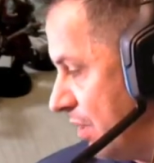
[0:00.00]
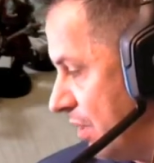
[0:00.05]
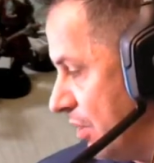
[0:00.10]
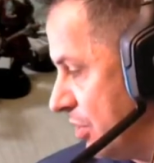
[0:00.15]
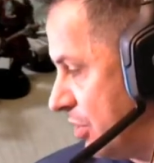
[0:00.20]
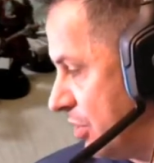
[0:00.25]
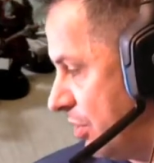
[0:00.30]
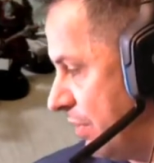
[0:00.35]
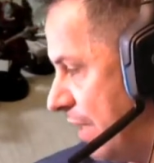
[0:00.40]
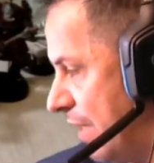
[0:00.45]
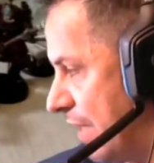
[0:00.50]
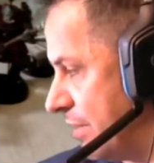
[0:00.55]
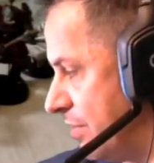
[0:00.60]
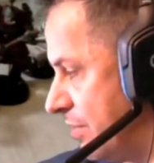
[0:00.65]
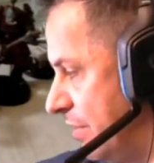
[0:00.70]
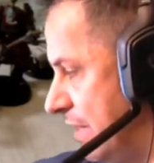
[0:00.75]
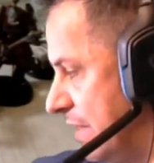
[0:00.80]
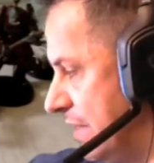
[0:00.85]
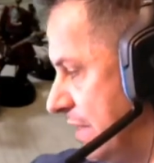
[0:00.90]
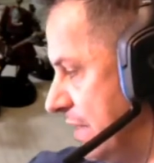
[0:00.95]
So
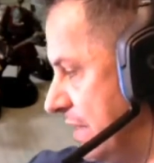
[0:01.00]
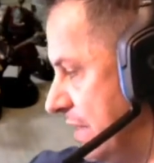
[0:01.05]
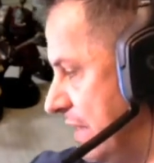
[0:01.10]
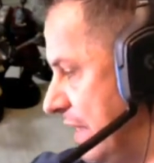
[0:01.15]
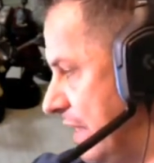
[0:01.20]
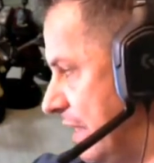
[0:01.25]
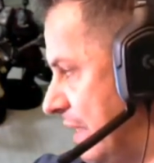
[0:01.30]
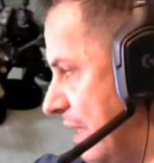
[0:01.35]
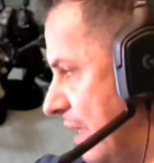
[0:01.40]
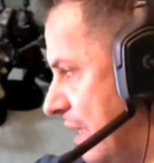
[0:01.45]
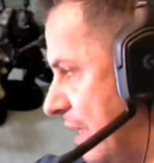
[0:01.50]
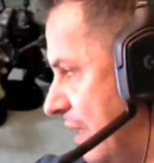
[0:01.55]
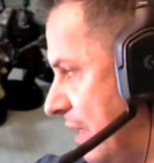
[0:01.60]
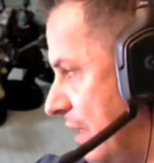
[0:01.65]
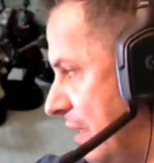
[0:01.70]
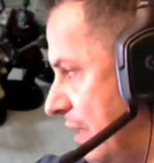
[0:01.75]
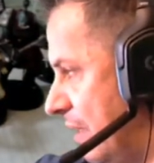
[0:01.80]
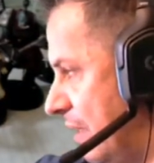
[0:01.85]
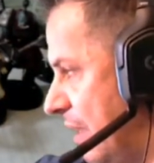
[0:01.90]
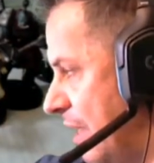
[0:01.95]
this is the
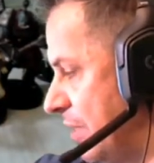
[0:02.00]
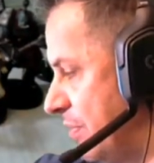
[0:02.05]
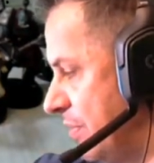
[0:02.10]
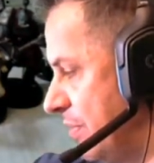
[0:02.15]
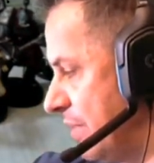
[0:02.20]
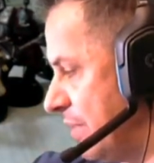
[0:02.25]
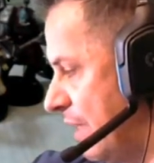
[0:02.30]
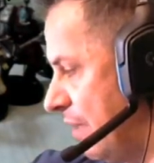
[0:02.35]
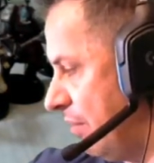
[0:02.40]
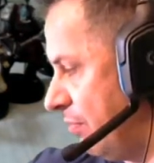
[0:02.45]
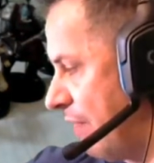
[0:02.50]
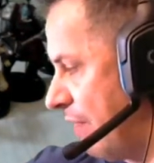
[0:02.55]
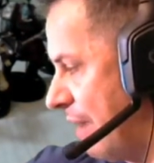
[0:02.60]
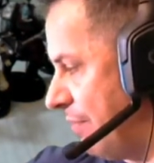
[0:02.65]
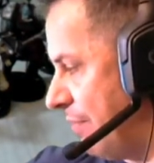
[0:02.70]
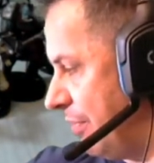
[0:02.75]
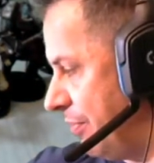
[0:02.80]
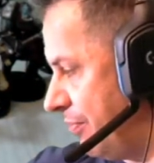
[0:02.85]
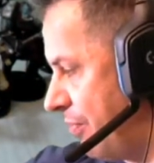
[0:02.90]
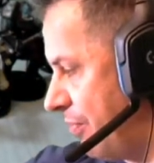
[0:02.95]
Icewind Dale
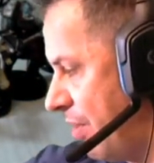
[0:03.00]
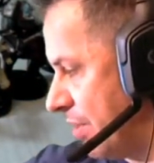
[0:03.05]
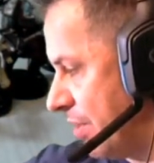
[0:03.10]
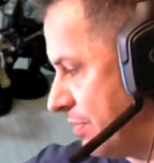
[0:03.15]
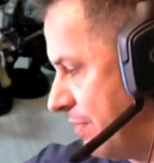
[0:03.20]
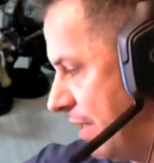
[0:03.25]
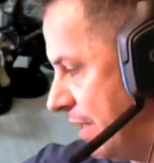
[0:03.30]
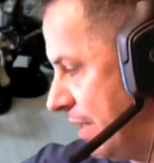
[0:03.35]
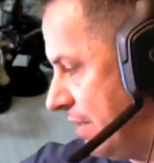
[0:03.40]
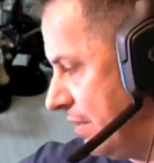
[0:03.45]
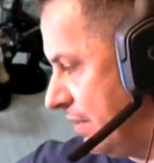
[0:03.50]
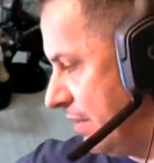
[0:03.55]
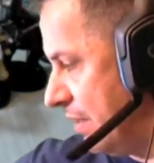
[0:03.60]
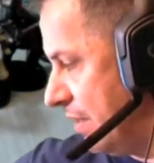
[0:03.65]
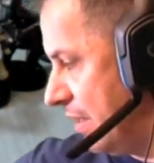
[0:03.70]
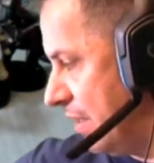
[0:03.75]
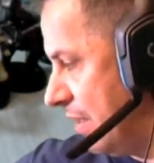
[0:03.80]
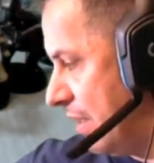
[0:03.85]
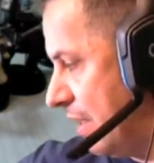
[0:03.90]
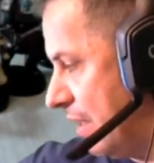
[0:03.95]
Rime of the Frostmaiden.
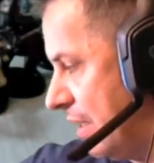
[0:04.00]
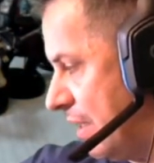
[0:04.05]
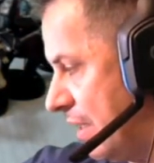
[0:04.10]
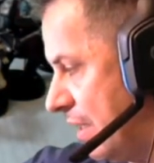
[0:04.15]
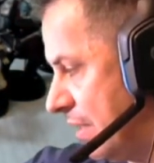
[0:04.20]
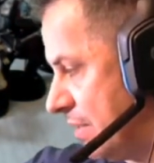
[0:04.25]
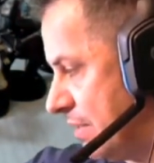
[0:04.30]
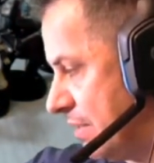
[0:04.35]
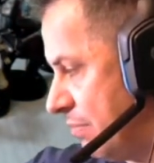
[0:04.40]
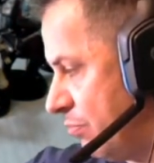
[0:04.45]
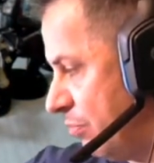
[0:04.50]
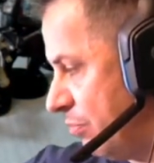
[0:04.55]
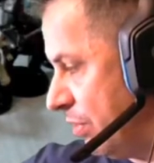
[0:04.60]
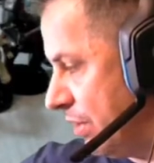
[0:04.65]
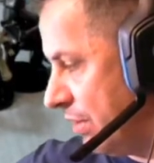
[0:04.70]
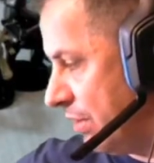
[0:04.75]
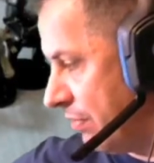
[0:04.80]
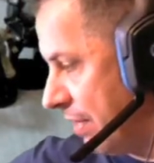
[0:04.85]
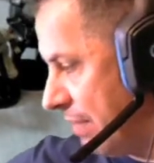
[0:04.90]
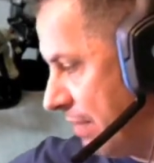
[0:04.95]
Some
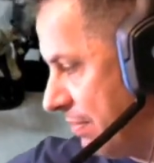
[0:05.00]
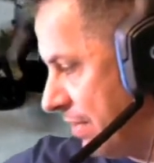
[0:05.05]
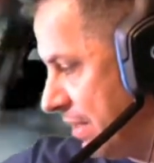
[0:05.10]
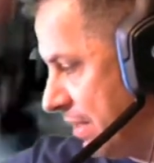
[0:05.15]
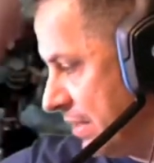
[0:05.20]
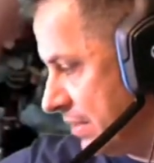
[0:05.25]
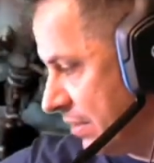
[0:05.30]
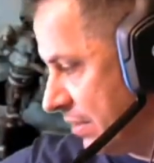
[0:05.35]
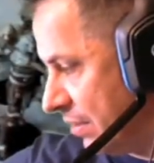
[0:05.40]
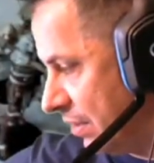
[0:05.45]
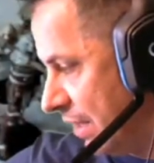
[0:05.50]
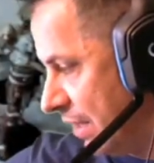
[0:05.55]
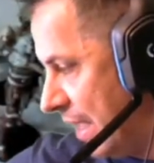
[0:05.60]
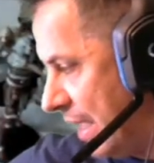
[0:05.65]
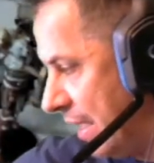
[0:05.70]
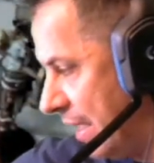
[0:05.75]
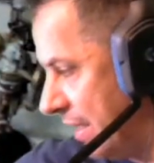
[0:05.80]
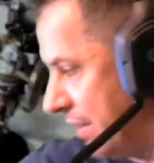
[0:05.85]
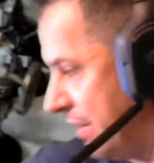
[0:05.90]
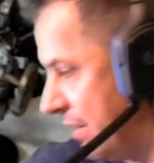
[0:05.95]
really great minis. A
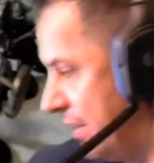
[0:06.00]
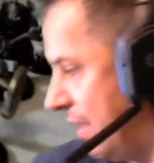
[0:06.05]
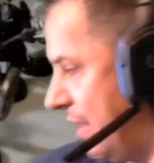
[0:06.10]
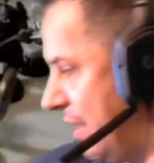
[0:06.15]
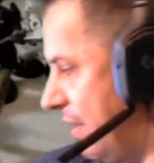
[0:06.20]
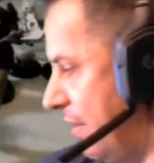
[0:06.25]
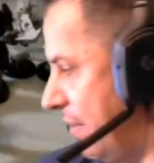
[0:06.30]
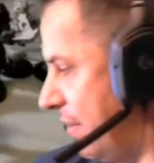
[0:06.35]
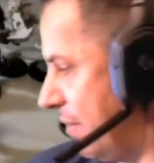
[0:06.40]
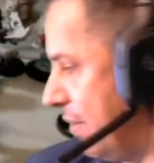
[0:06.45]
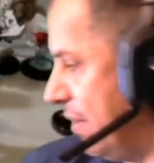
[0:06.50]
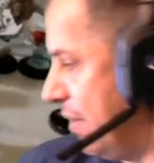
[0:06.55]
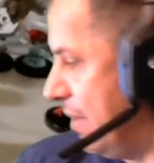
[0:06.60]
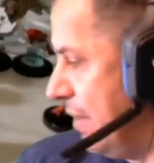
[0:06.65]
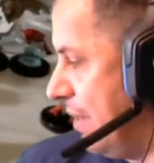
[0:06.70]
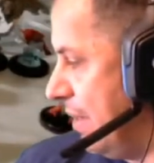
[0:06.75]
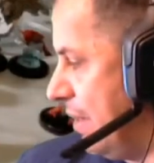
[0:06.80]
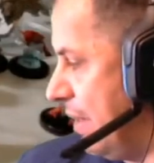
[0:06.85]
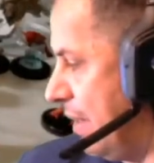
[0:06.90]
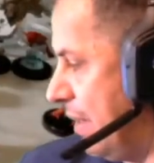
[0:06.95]
Goliath there.
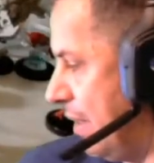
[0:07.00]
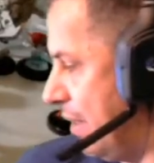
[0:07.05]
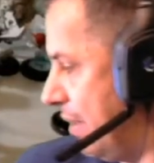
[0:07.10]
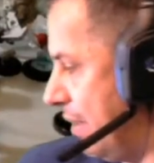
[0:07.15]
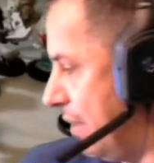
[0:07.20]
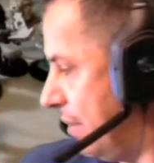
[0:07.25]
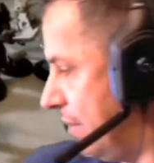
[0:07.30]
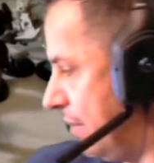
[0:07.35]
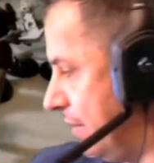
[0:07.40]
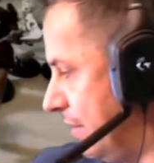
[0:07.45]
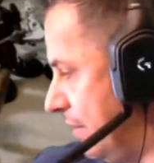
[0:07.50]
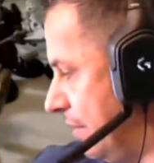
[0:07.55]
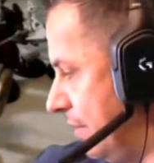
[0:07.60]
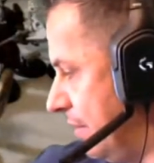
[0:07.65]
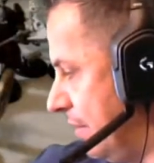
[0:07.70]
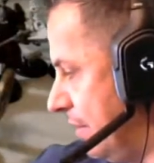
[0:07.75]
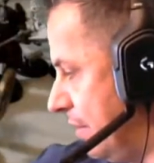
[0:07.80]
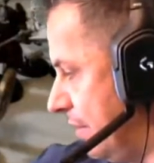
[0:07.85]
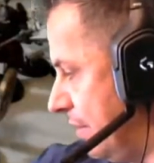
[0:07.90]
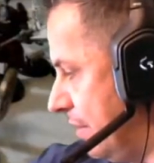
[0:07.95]

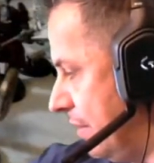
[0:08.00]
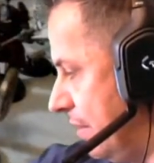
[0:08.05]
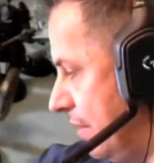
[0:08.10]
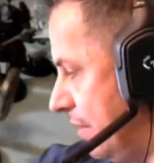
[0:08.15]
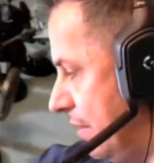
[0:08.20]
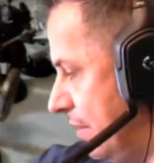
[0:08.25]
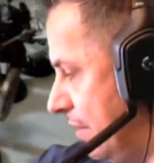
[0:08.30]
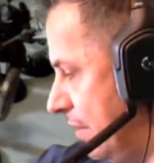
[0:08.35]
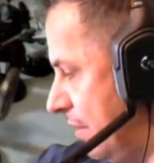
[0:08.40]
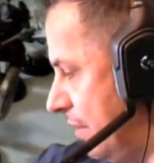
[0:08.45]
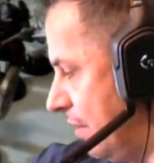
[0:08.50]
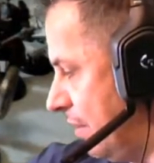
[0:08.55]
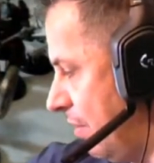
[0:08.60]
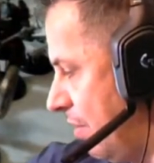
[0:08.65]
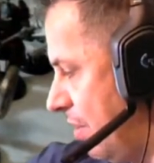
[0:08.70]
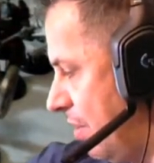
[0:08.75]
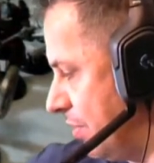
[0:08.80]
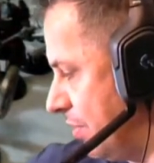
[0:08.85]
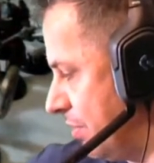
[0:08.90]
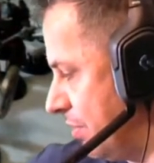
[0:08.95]

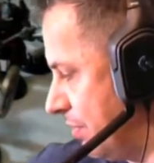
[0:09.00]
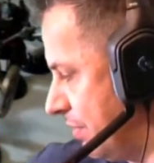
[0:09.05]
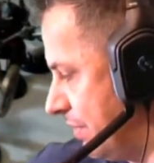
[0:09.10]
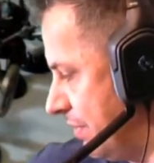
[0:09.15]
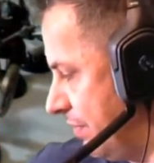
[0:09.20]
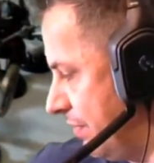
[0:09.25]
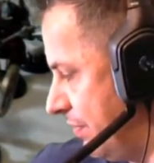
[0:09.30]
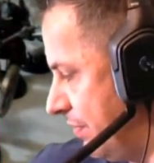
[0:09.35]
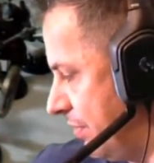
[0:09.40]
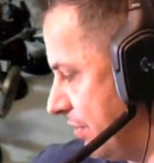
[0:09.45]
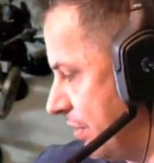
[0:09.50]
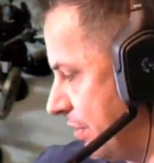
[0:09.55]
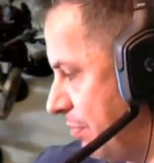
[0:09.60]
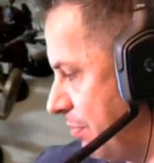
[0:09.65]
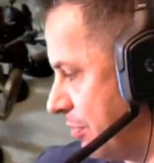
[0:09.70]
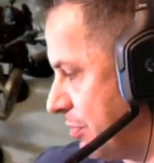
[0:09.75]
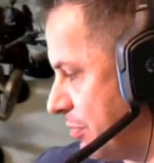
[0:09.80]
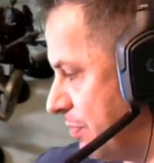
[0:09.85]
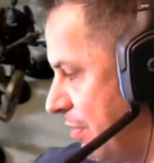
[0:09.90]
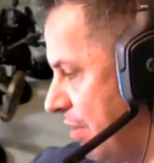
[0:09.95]
All sorts of. There's a
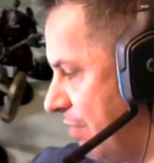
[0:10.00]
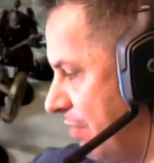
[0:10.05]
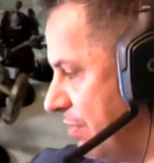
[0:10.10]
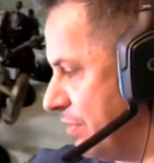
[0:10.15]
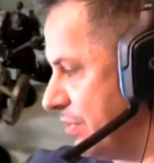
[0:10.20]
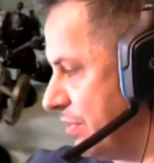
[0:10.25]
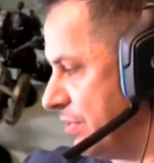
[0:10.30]
couple small ones.